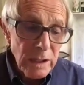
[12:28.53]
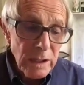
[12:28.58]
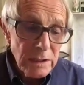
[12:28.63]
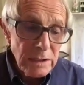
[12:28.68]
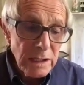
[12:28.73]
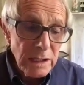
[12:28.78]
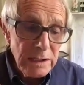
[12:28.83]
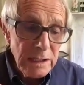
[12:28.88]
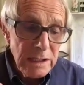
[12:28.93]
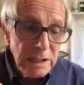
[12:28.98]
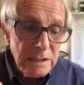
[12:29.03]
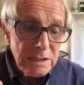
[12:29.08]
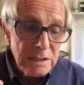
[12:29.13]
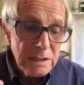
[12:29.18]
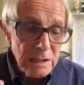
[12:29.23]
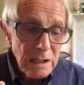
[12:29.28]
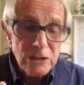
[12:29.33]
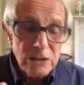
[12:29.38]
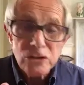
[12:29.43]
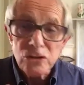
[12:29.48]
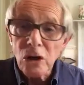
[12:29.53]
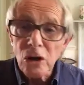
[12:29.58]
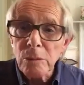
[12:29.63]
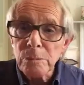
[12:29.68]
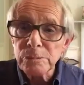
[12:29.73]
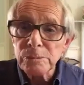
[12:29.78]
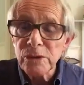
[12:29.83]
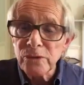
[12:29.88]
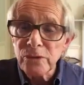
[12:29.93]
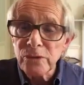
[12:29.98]
We're going to need
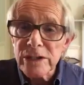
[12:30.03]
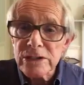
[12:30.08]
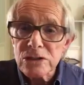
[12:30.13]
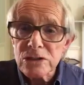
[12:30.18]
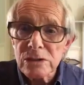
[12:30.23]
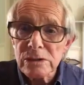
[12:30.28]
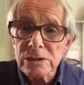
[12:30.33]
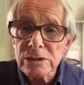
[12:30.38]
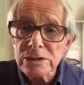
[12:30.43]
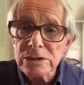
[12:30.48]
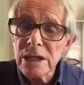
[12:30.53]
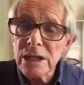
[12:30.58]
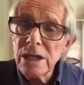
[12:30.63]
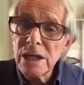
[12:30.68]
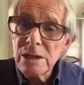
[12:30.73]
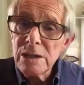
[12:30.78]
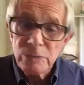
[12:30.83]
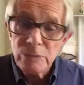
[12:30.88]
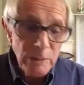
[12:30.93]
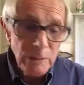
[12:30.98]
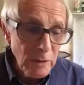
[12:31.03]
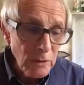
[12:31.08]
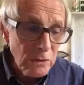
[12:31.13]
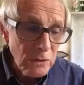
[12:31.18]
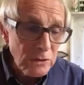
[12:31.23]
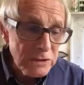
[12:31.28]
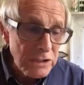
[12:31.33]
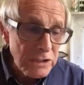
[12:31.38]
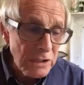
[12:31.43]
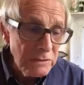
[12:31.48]
top professionals, but
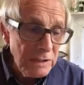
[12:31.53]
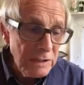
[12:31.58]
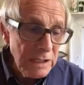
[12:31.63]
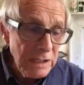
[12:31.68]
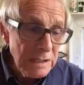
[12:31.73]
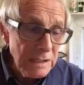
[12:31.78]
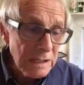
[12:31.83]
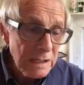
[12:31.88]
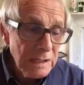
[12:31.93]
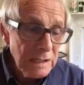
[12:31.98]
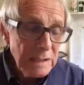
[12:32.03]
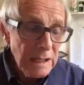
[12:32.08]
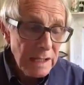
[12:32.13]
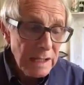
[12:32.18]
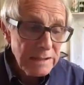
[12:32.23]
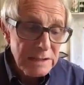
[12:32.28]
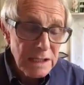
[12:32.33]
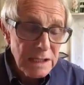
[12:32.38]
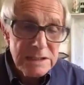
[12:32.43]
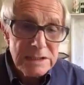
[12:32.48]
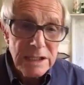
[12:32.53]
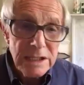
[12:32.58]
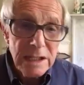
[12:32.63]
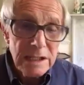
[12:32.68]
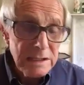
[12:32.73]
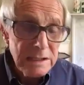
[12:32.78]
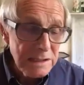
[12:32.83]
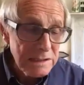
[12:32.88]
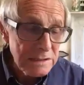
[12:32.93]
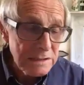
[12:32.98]
we also need, as
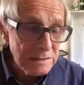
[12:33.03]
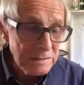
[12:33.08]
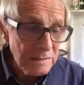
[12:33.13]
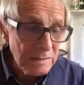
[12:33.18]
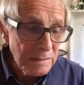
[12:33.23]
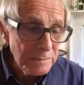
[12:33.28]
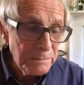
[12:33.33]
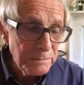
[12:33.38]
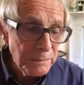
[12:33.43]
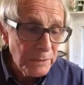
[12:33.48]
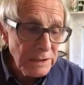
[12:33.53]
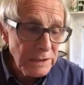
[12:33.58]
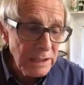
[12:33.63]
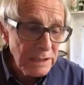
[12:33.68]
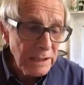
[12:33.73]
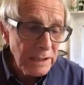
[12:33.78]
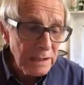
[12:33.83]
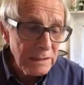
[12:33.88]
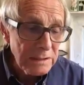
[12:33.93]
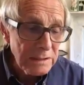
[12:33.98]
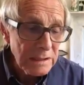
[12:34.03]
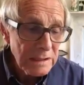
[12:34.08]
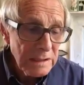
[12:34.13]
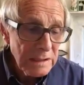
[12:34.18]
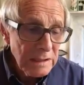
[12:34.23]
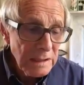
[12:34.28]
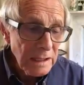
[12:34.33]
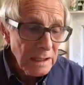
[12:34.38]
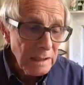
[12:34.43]
Ian has pointed out